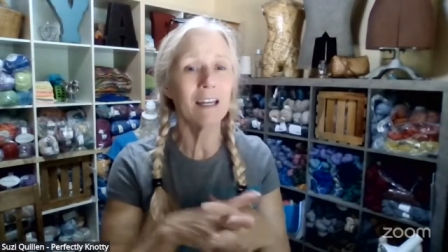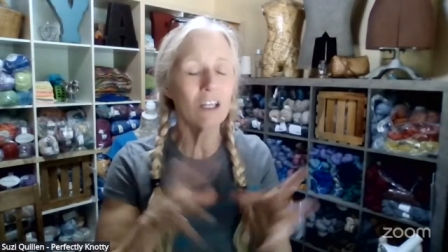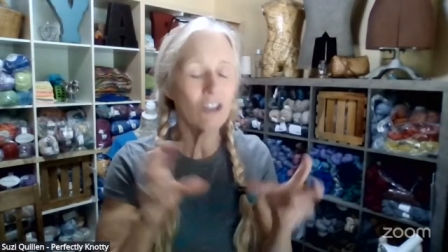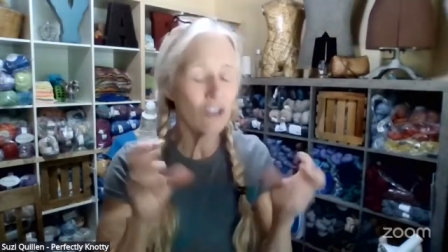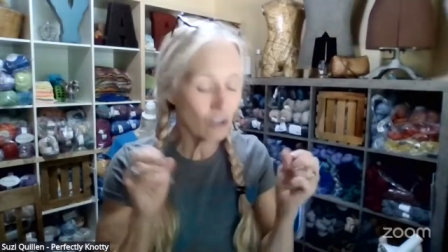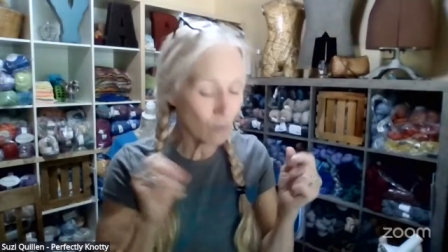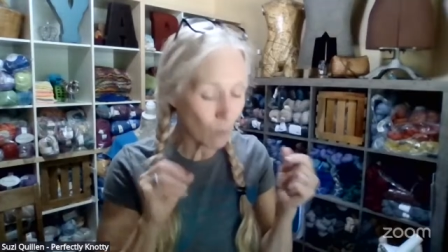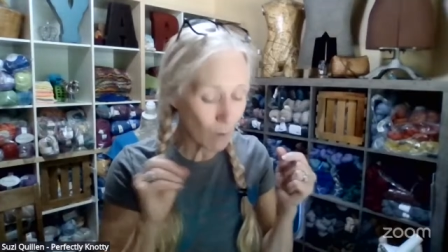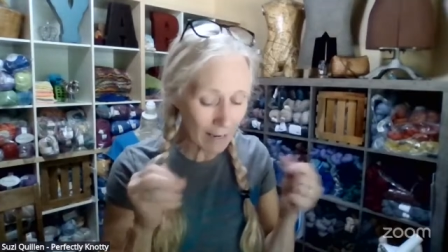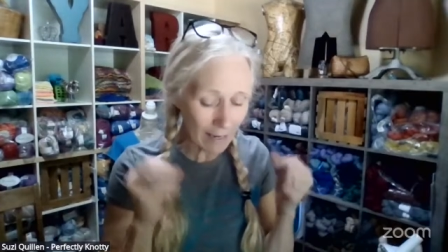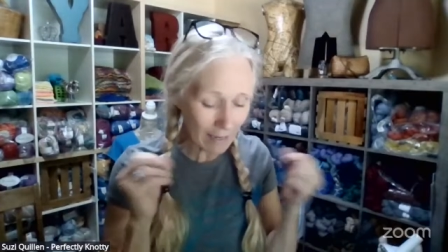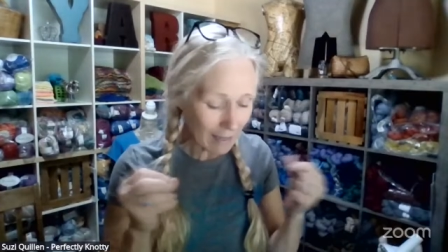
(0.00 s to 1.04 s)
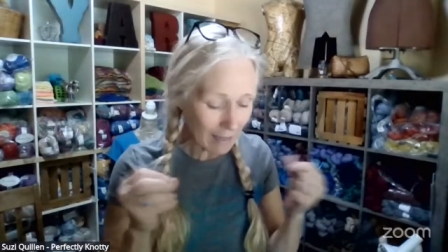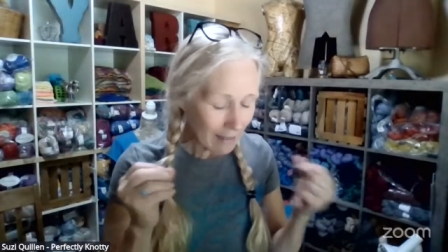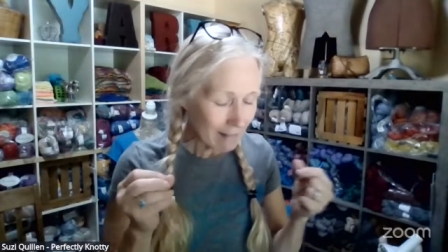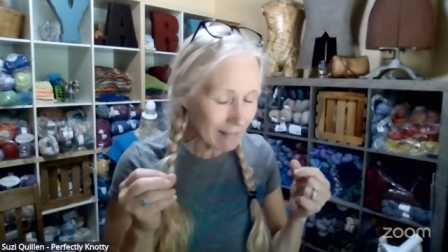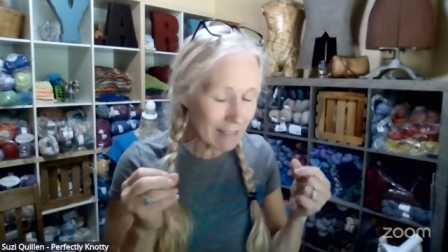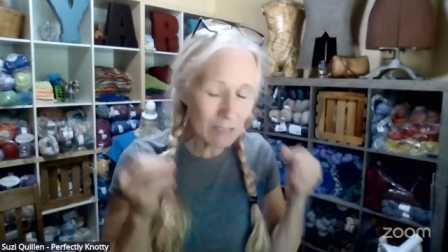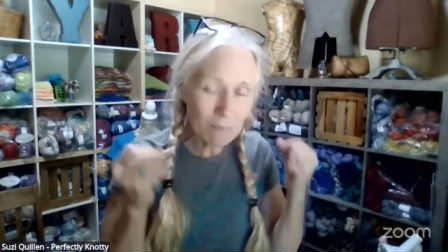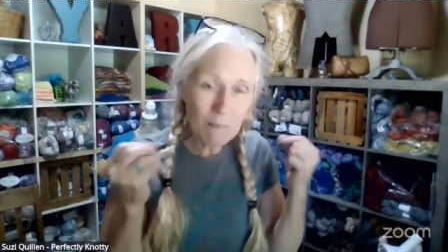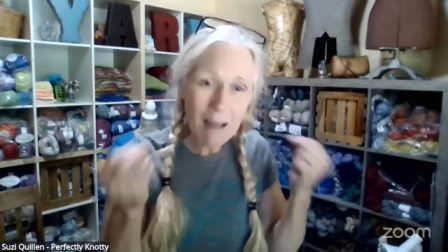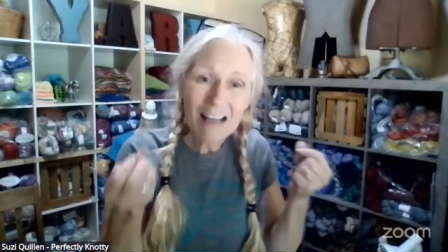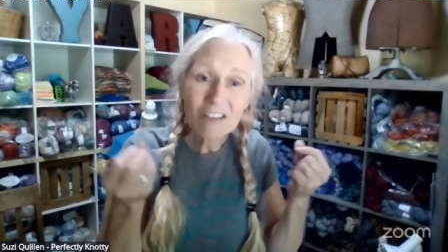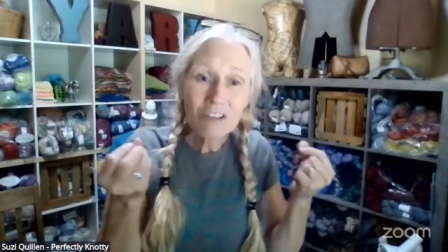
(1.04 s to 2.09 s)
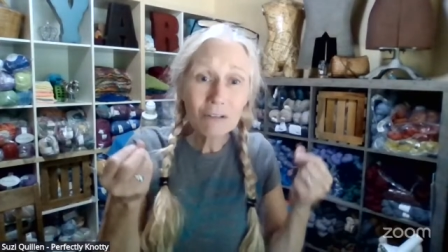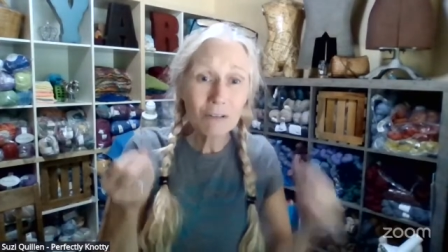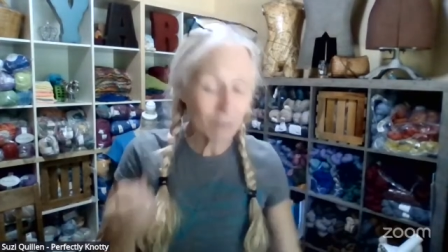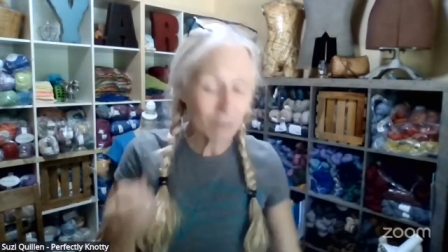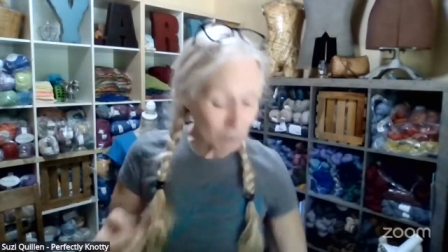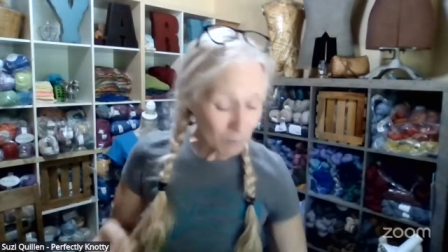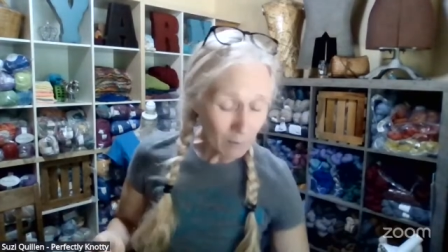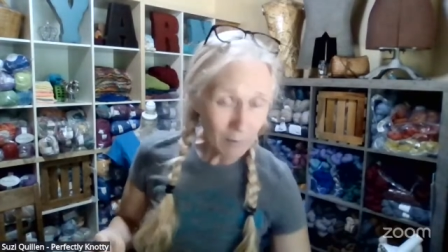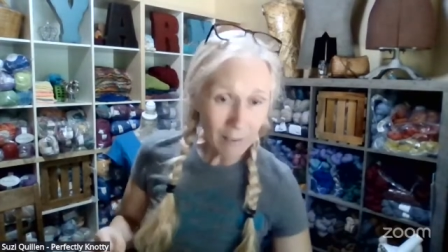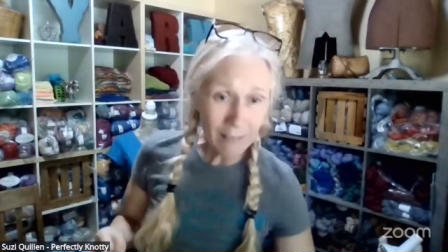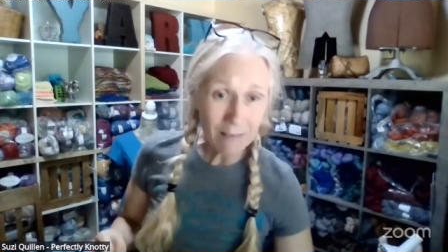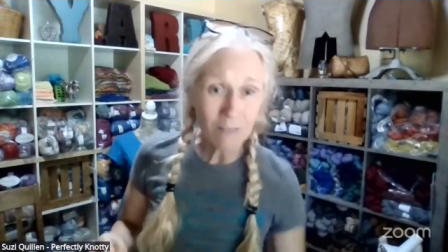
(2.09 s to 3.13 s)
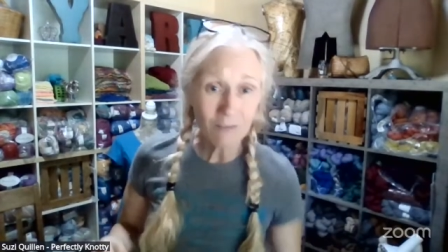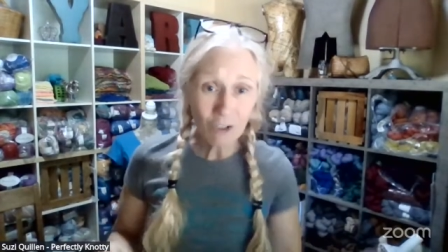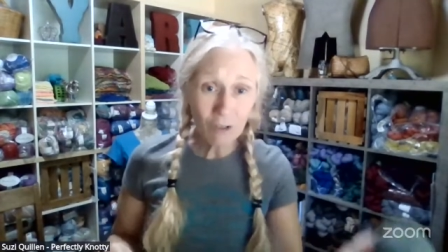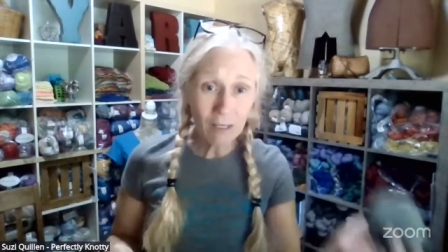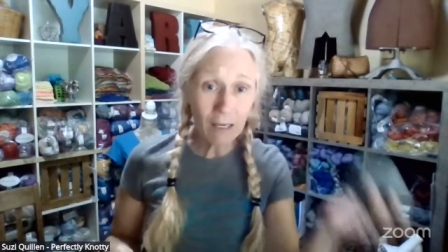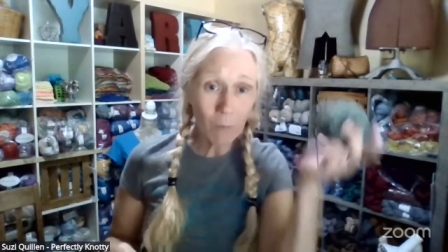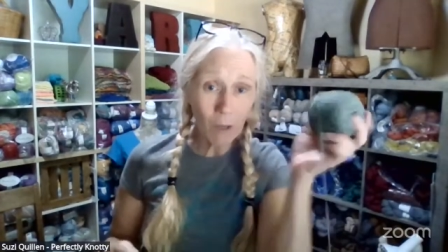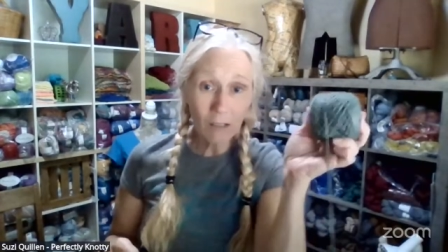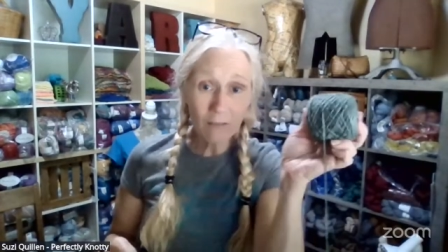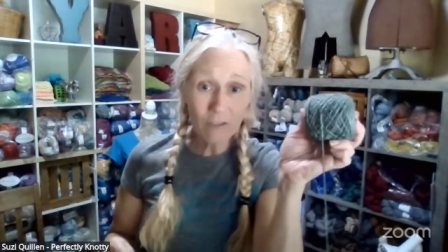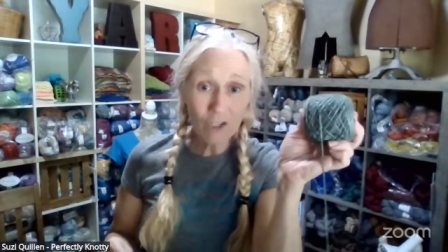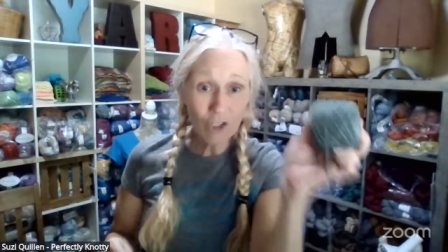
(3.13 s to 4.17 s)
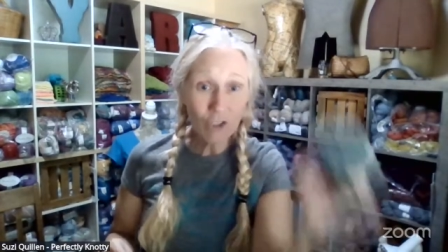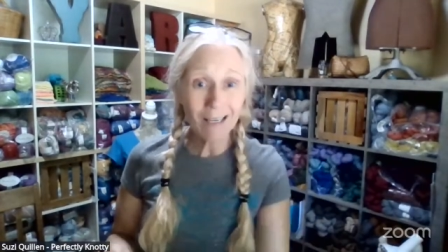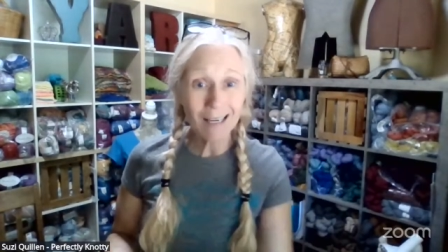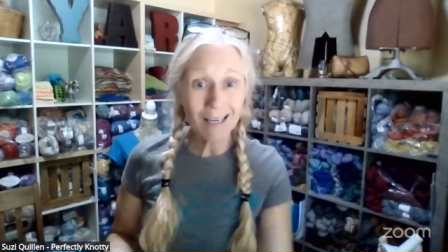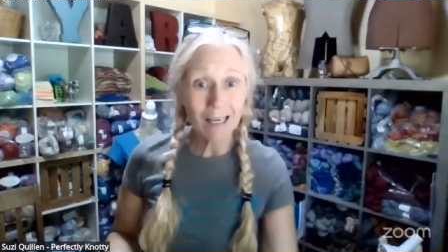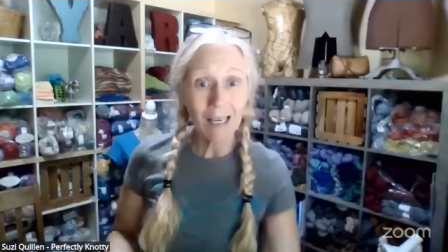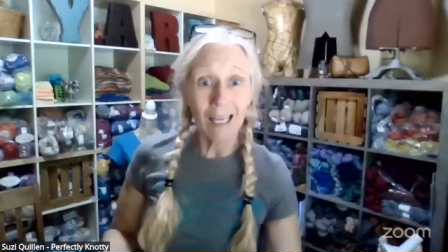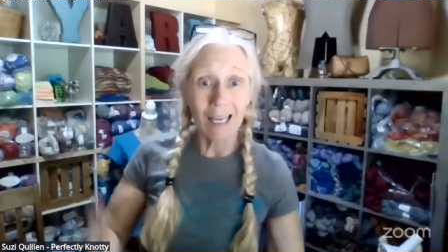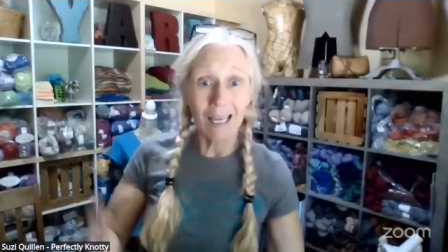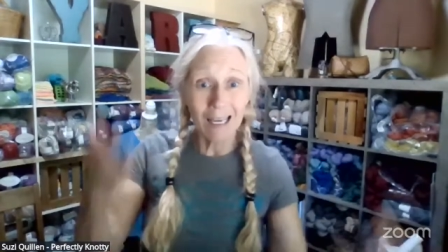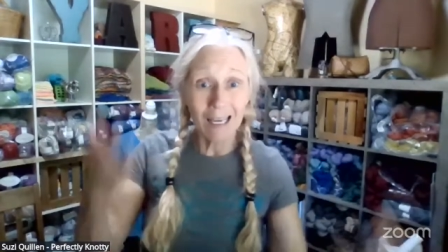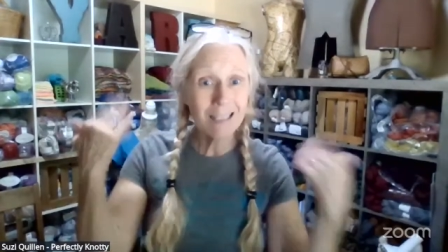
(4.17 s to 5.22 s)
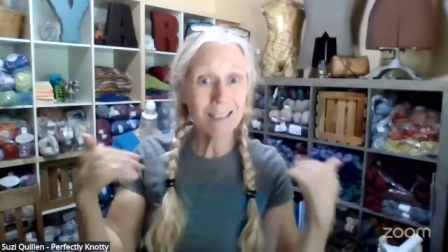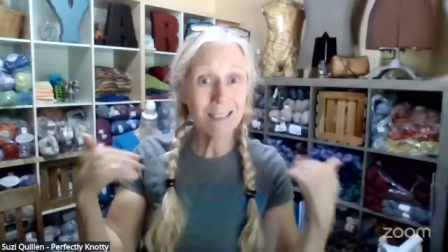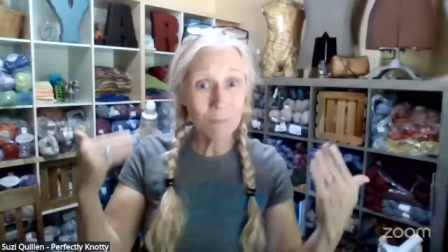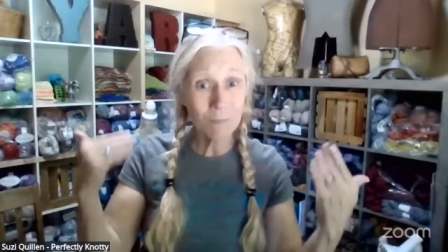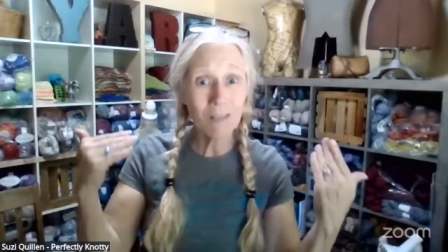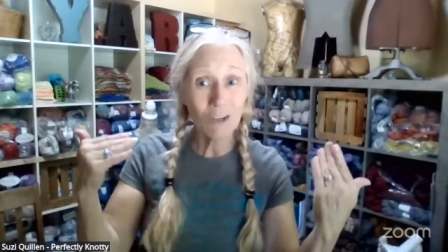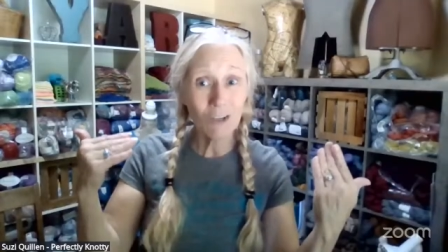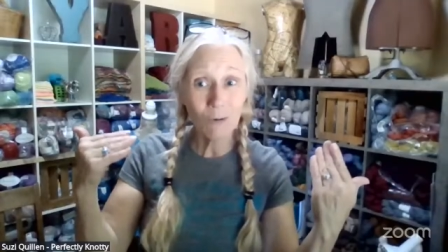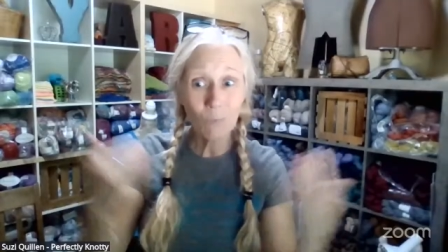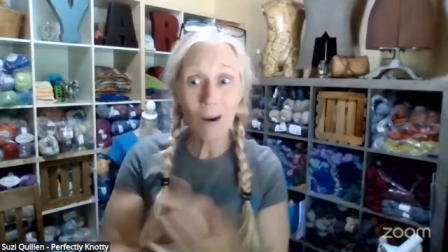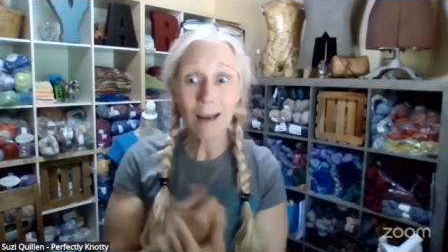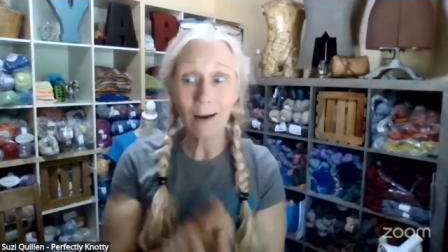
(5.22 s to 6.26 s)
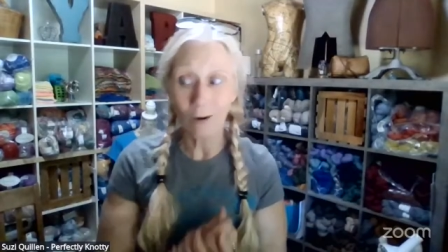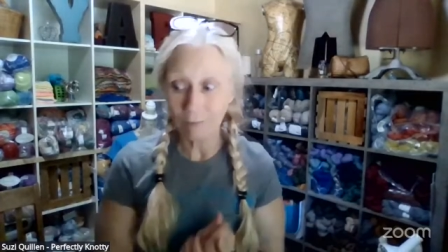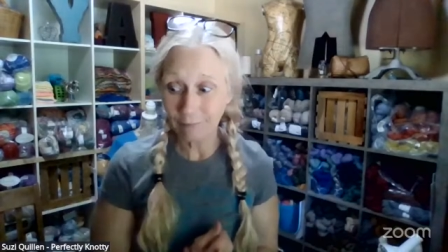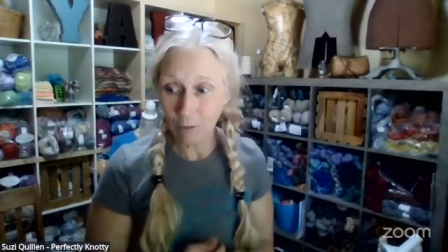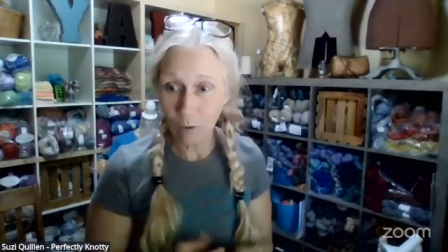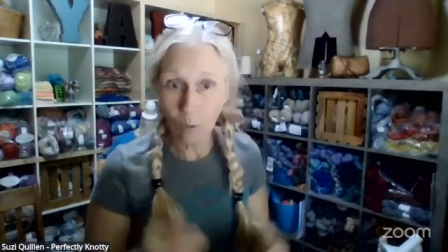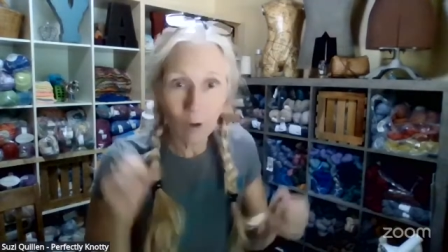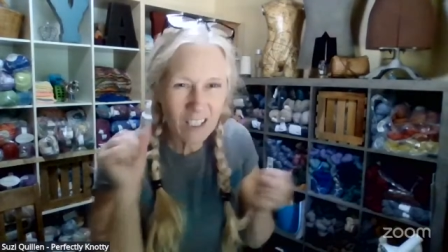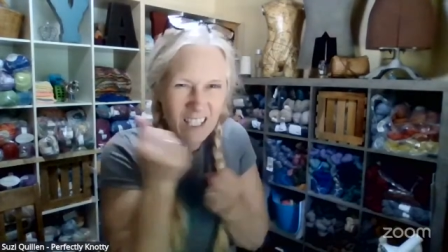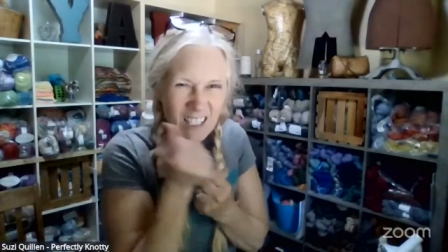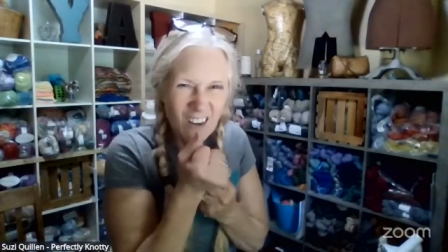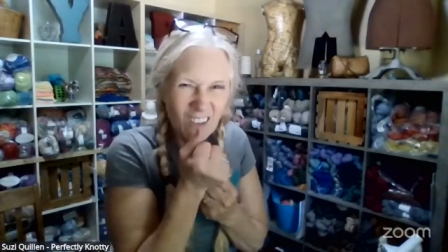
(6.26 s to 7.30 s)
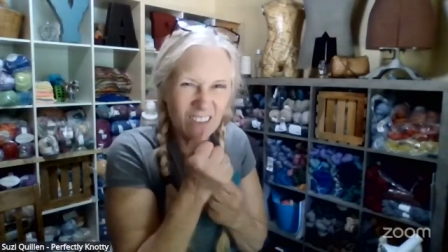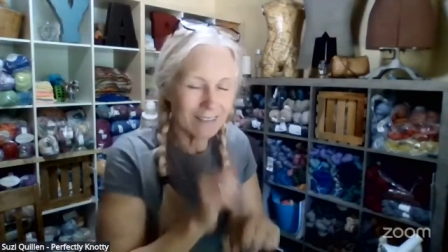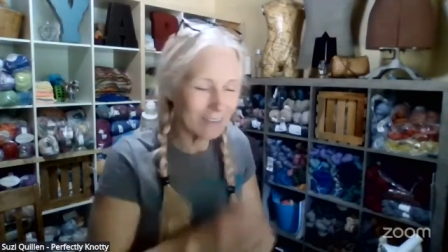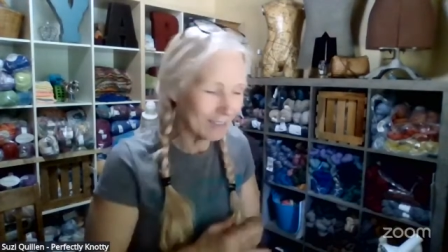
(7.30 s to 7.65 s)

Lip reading: Enjoy this magical experience of turning a ball of string into something you can wear or snuggle under.